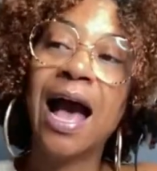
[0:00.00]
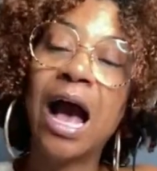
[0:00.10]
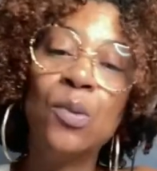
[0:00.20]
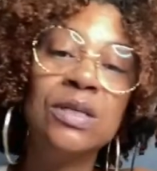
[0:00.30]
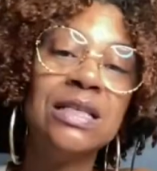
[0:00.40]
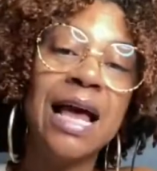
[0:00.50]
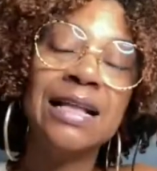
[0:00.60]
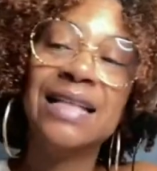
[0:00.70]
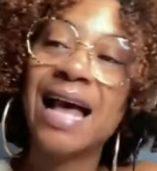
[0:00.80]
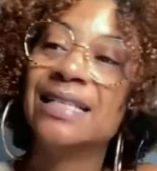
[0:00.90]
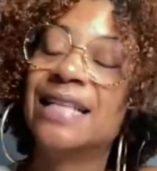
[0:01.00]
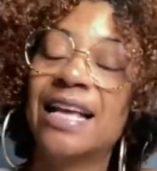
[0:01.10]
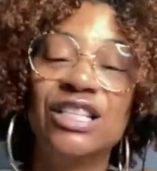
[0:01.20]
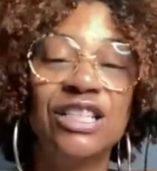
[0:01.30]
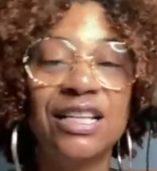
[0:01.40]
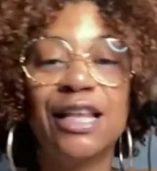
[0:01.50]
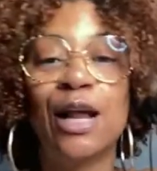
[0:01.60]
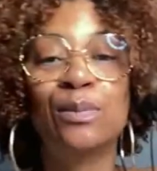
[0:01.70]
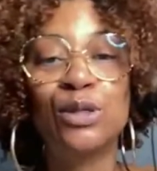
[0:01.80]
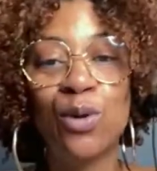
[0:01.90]
I was like, that's that shit that
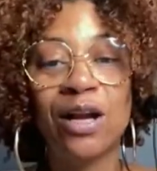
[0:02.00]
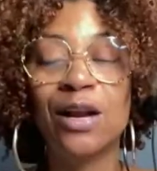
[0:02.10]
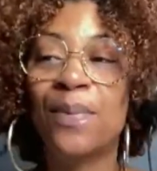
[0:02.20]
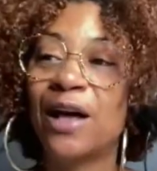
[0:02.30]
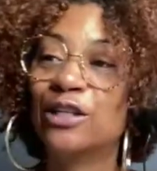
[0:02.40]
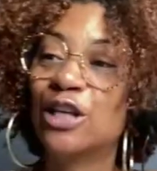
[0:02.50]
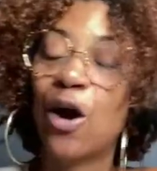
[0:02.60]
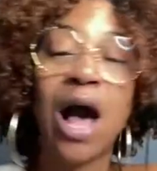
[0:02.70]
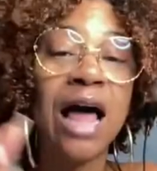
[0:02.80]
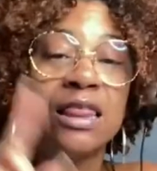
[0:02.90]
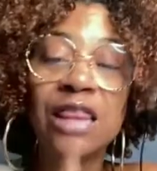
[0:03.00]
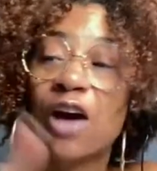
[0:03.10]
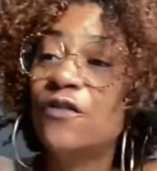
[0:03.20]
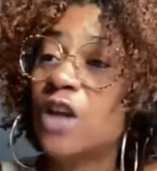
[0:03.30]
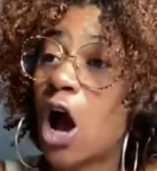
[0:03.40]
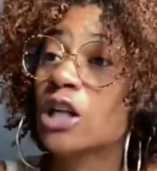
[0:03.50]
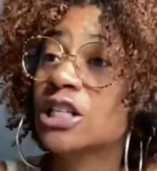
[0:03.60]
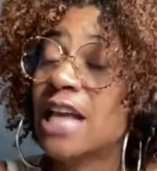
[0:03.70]
I'm talking about, y'all. I love y'all.